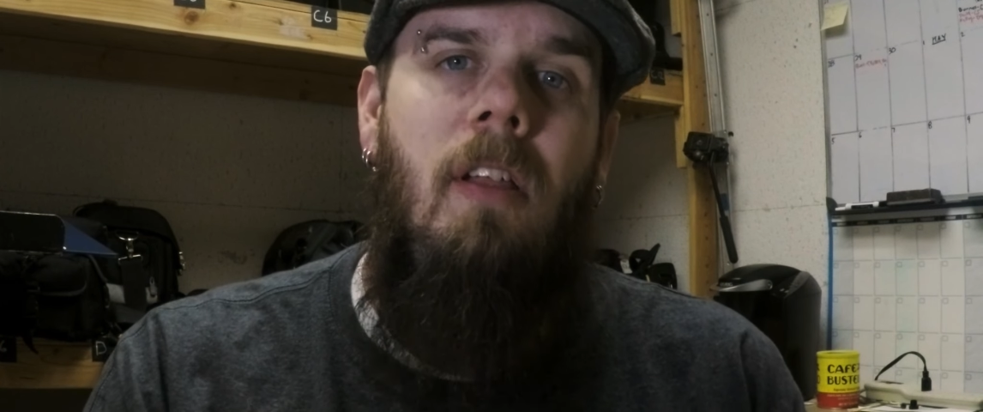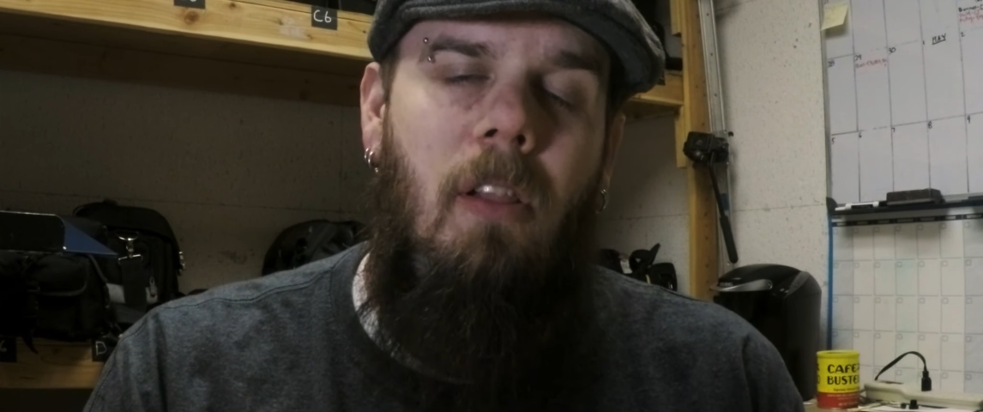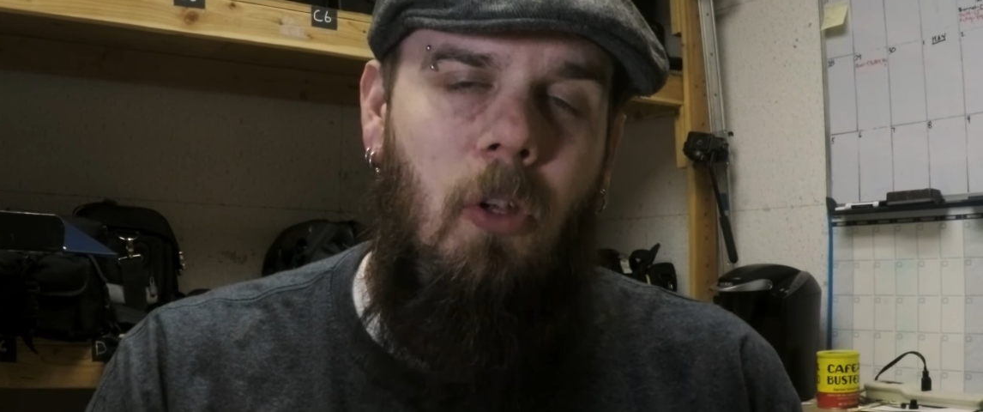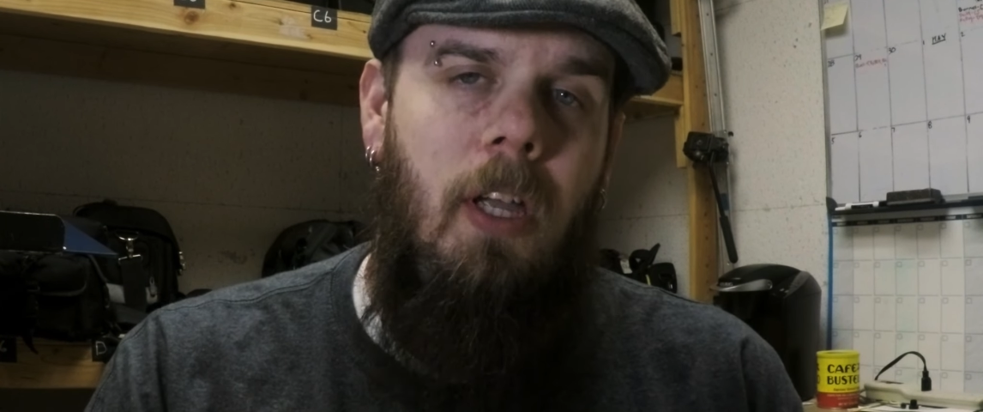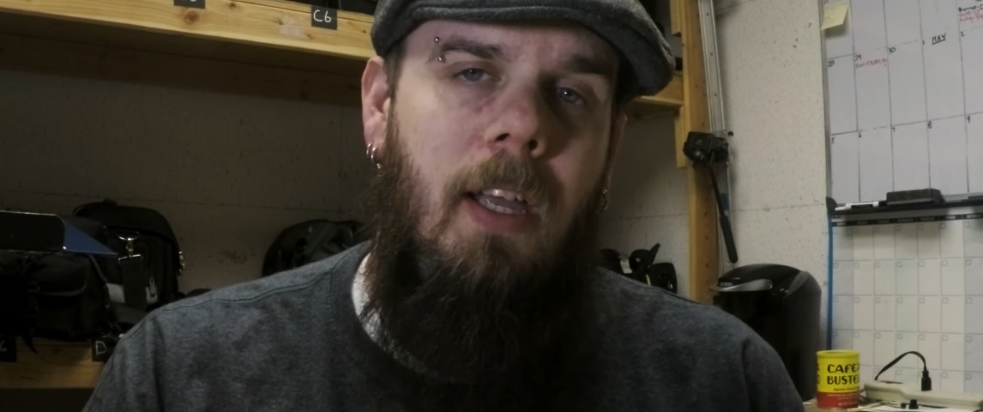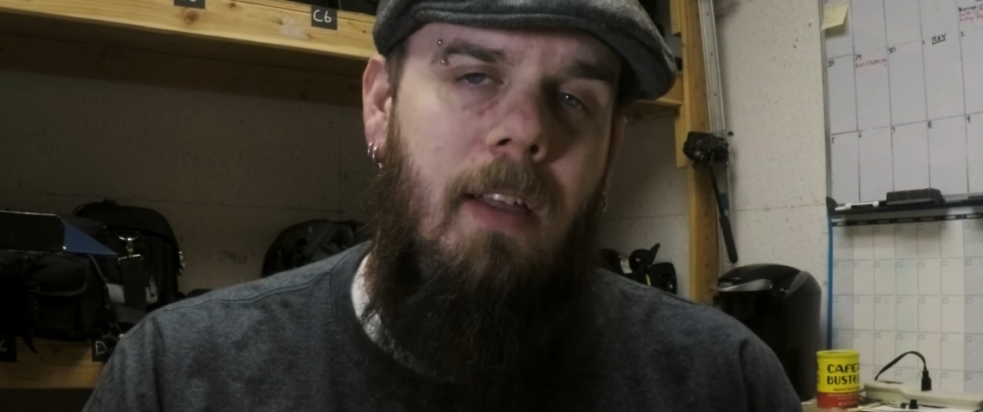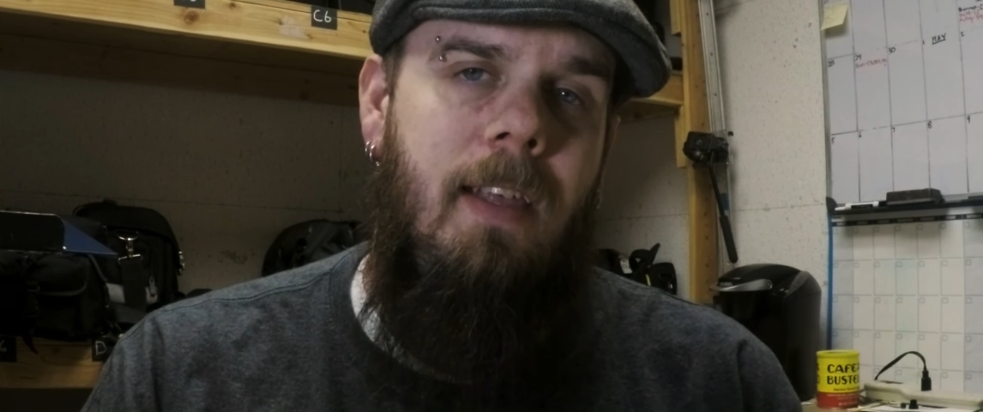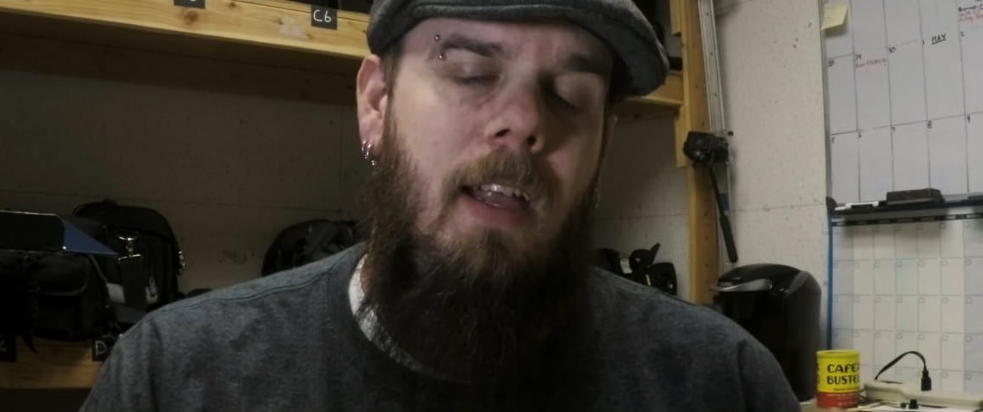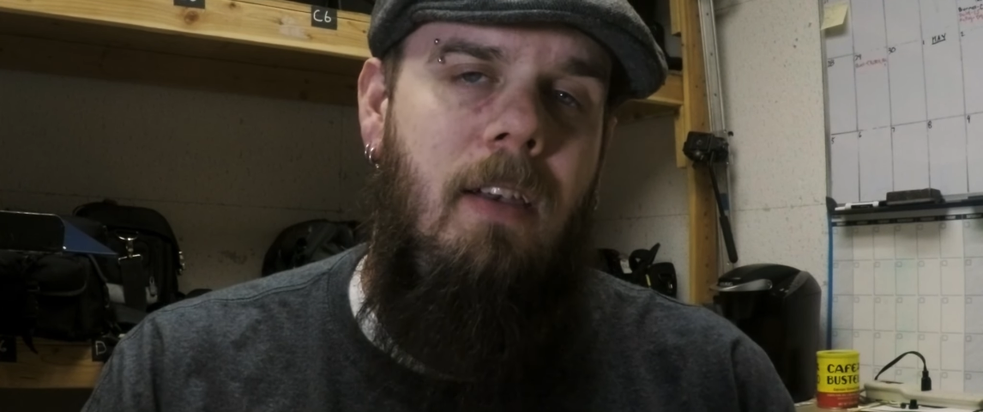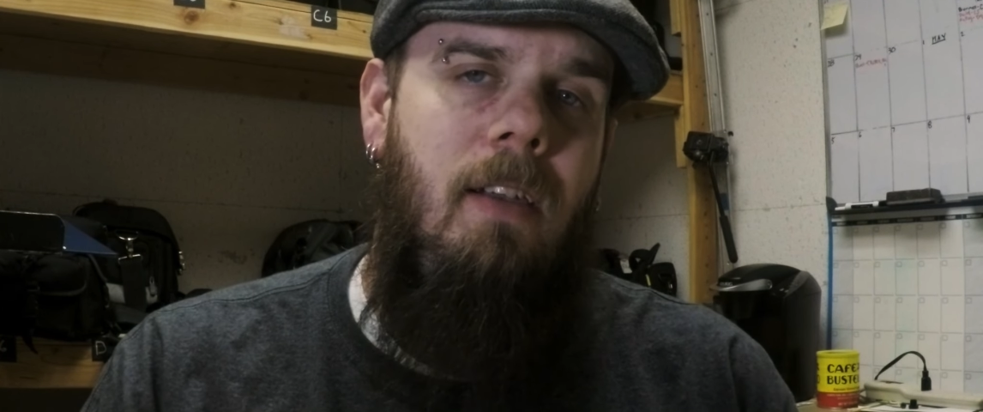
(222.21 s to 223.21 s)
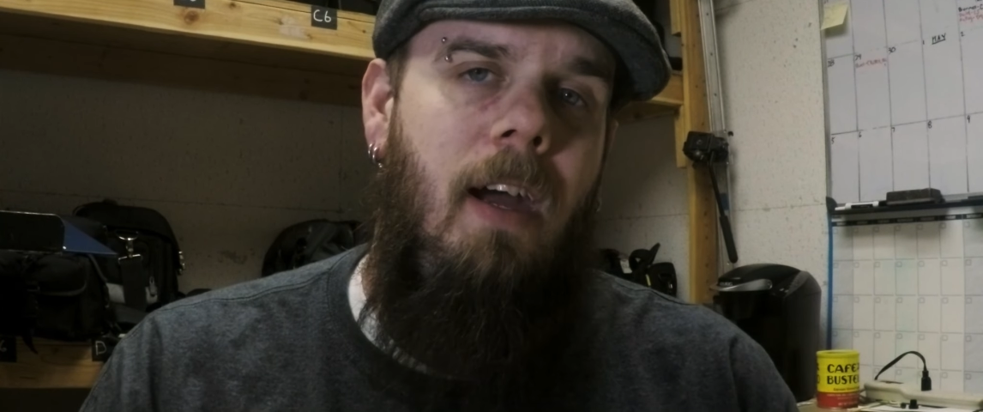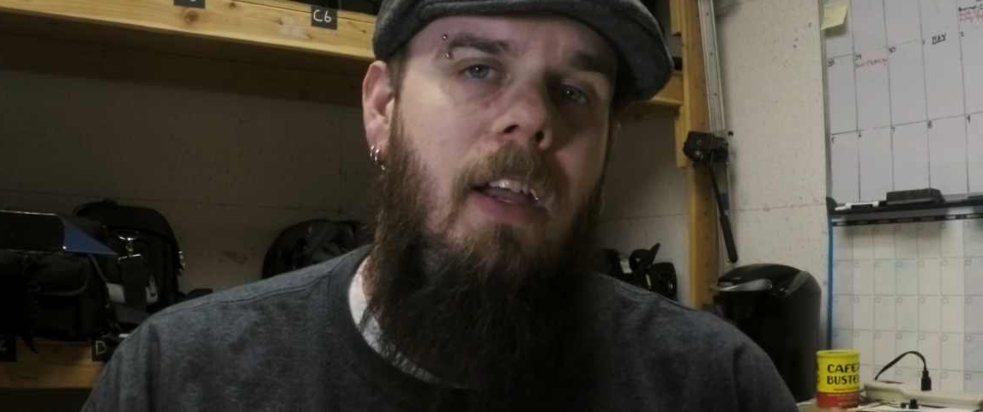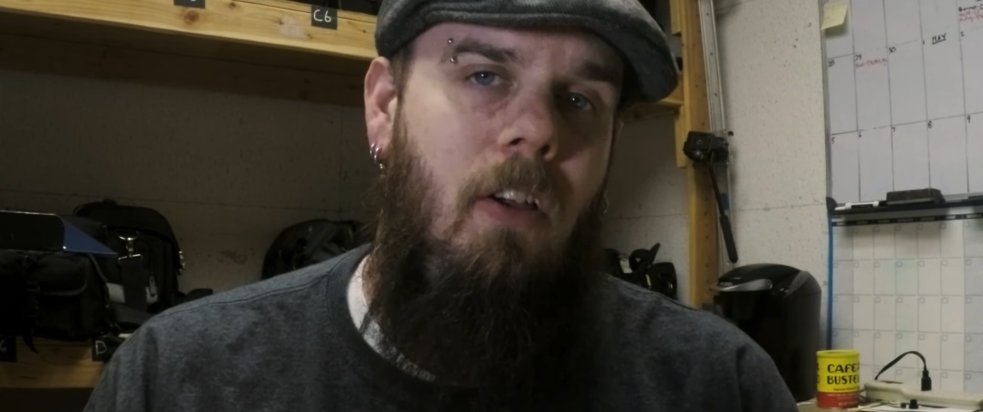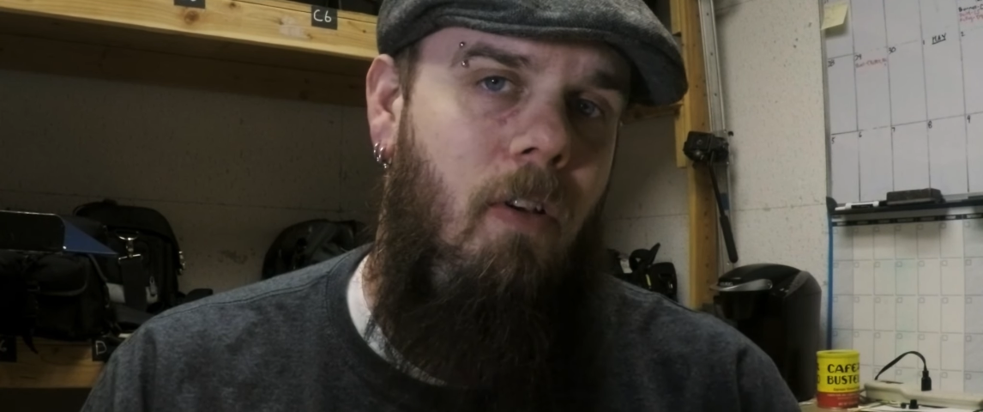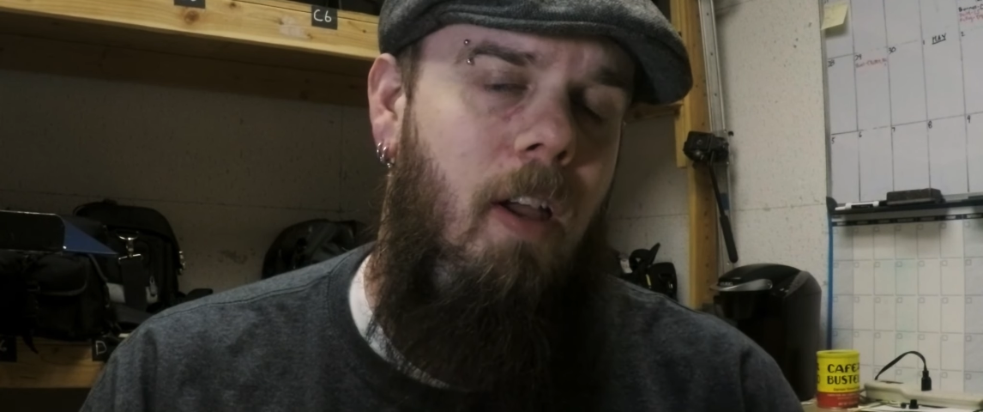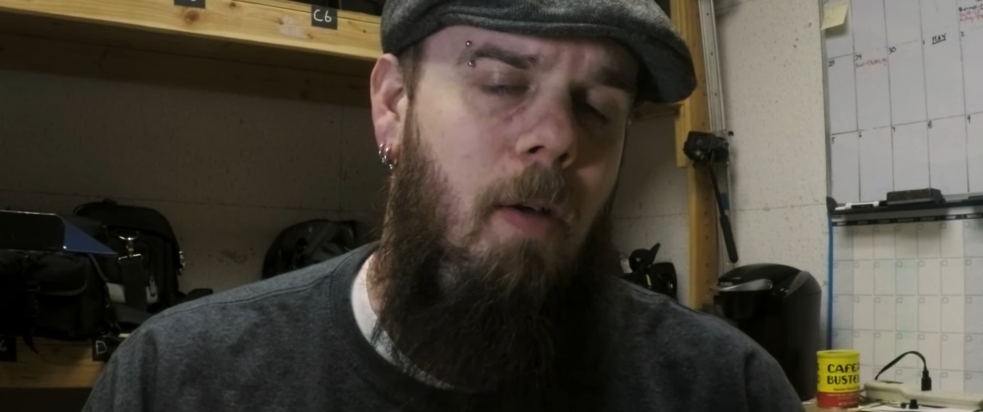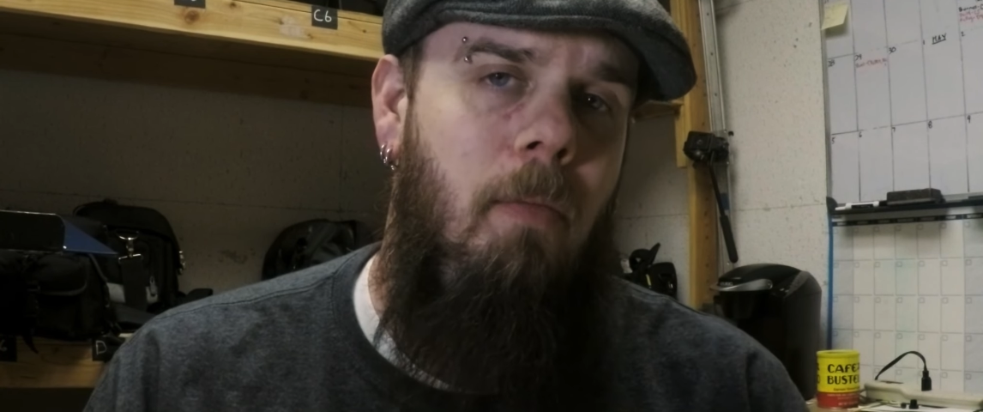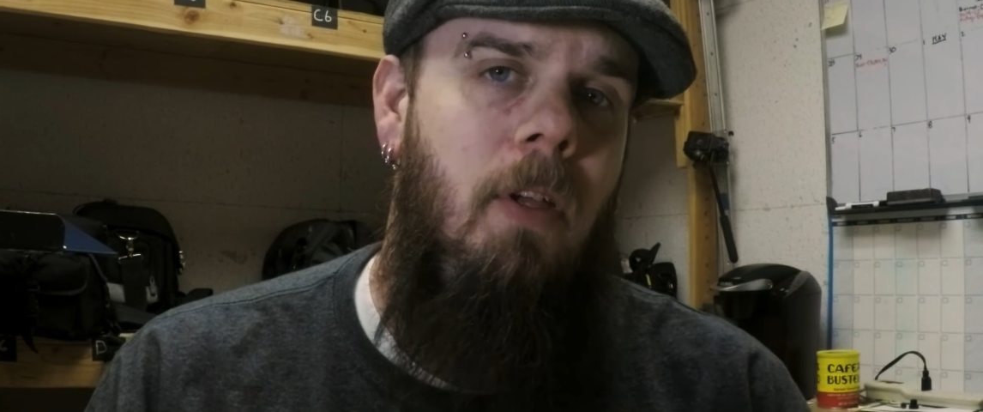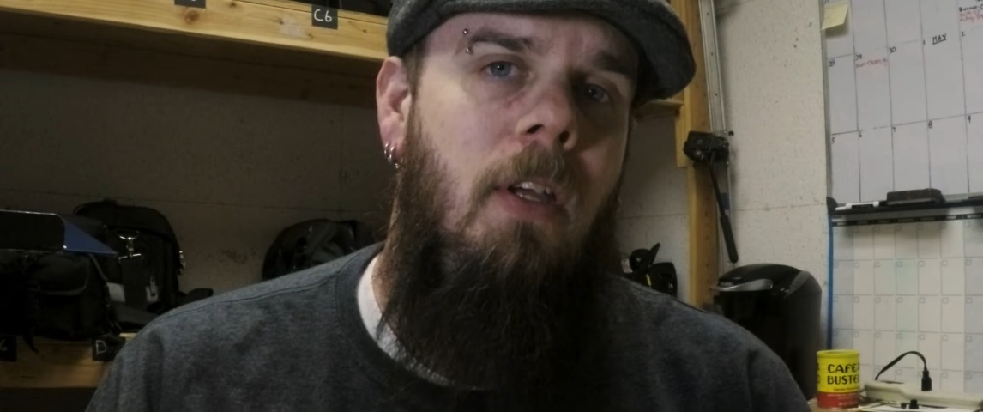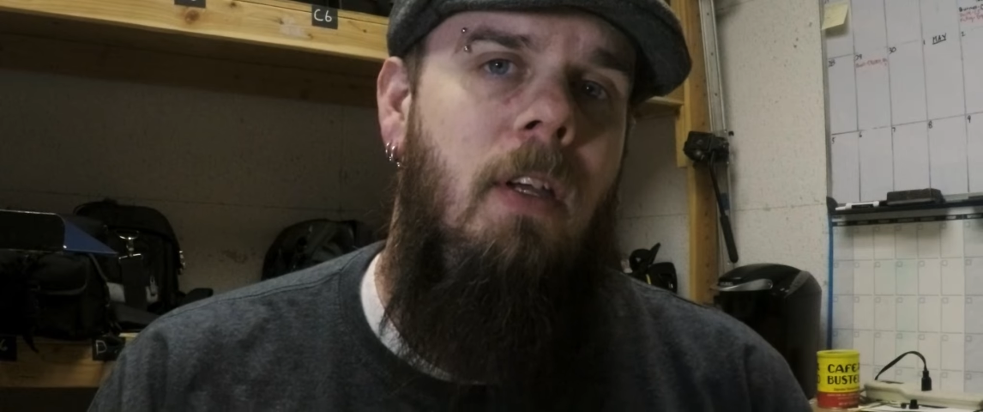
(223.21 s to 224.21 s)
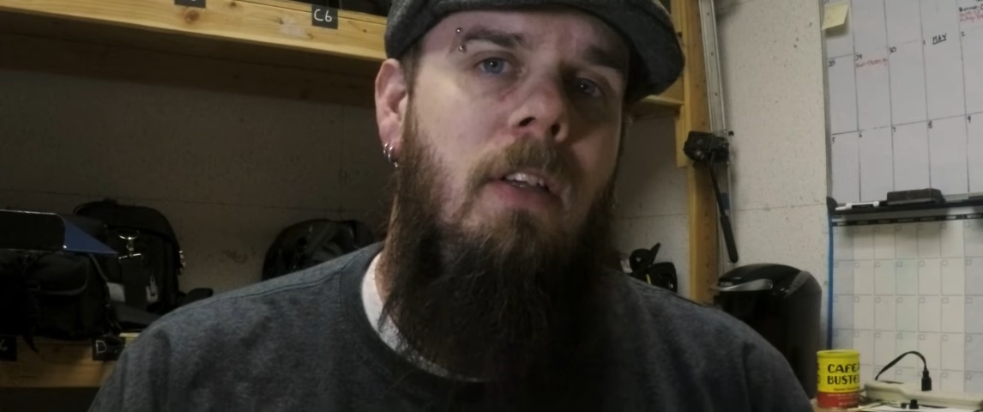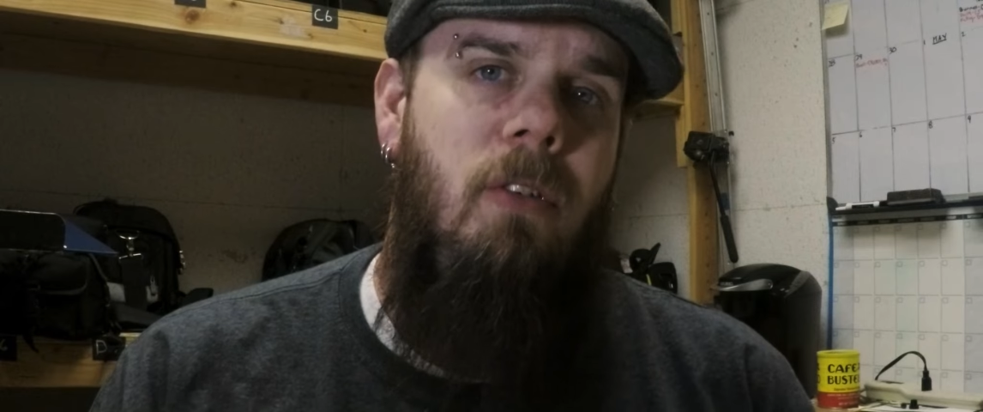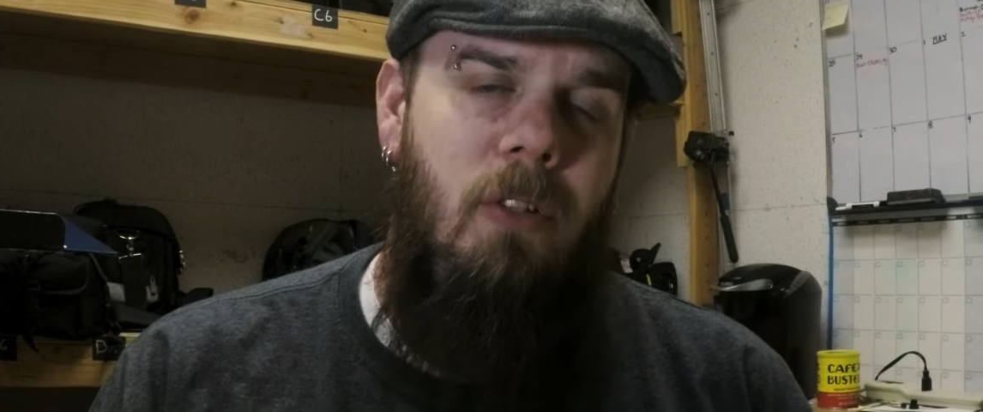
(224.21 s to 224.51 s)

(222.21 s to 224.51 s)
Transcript: looking at that diagram. So